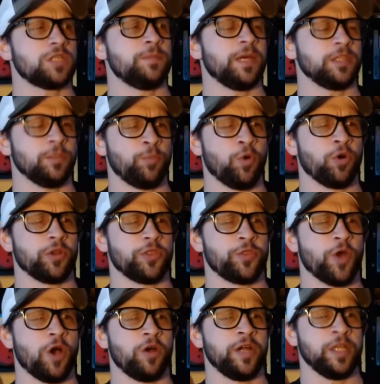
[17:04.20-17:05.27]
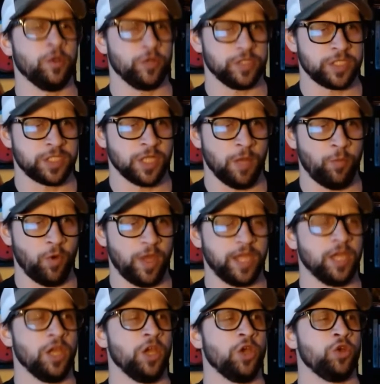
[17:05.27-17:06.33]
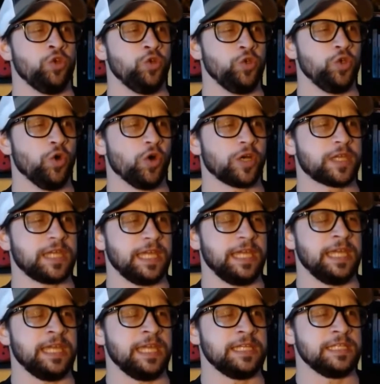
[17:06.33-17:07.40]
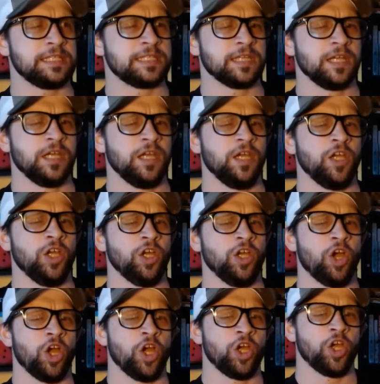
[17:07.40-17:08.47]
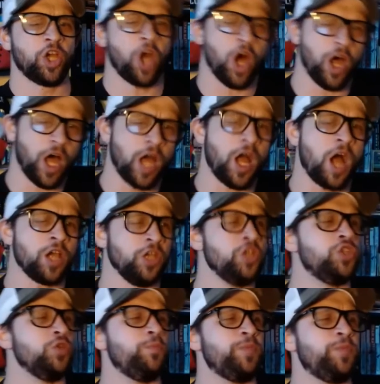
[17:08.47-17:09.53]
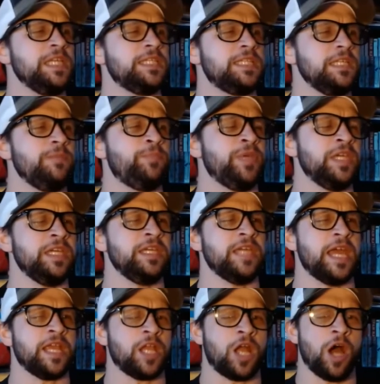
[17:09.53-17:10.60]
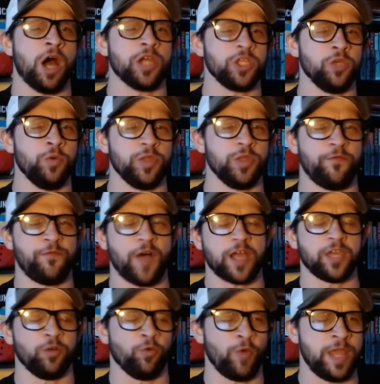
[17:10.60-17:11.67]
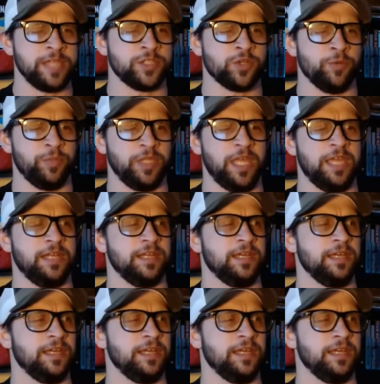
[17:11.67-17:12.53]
about the Port Authority or the subway. New York is, I'm going to do PCP and cut you with a fucking razor blade.